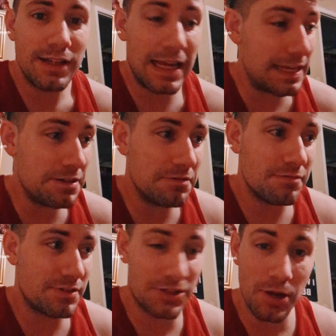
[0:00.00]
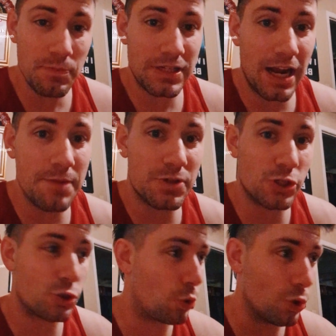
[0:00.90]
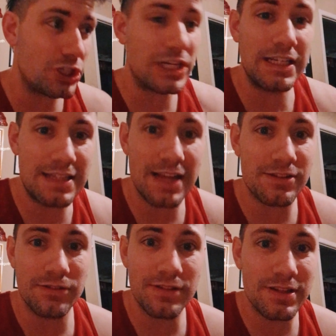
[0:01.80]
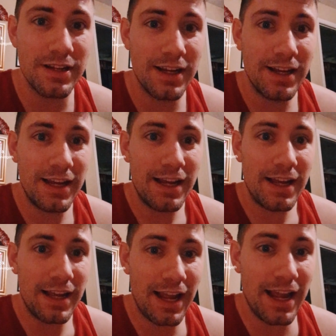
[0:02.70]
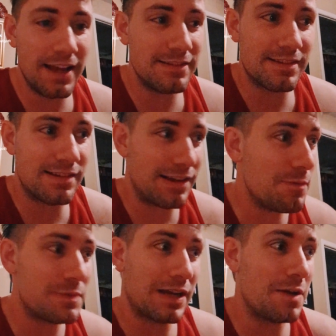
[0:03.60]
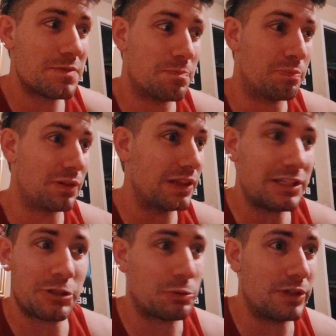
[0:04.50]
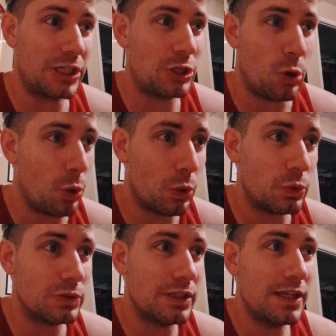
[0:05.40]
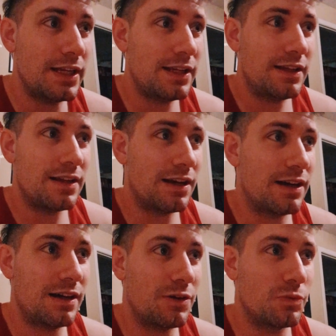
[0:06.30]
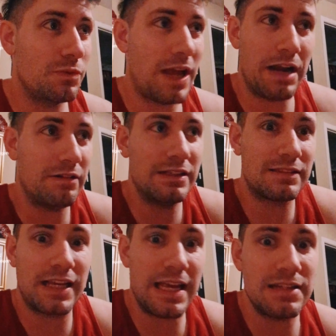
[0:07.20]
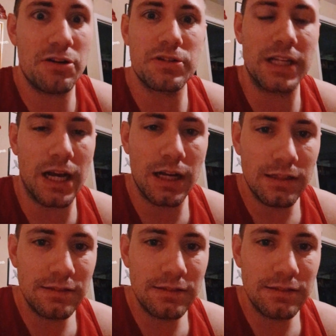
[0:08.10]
in sometimes scorching deserts and sometimes blistering cold uh, areas like Antarctica